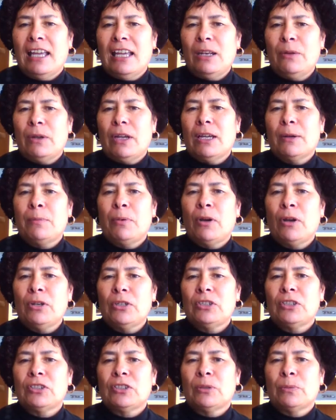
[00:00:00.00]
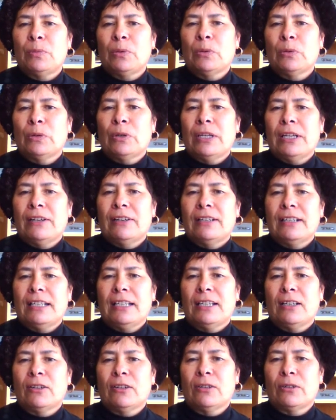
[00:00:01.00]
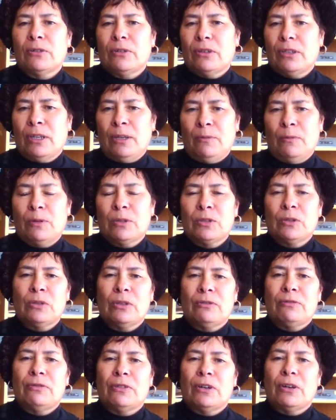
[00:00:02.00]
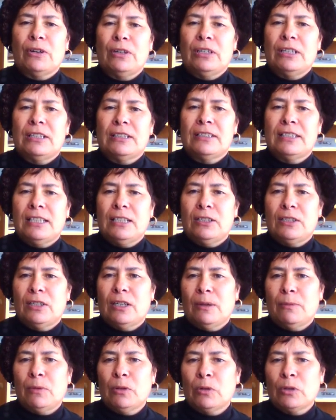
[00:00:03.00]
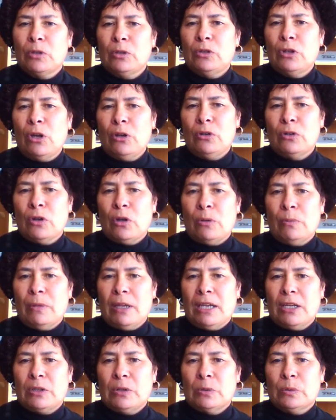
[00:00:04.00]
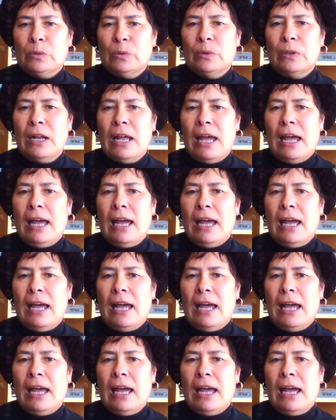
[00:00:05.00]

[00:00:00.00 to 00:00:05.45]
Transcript: Anyway, I approached this employer and he was on the phone and said to him, "Look, you don't know me at all,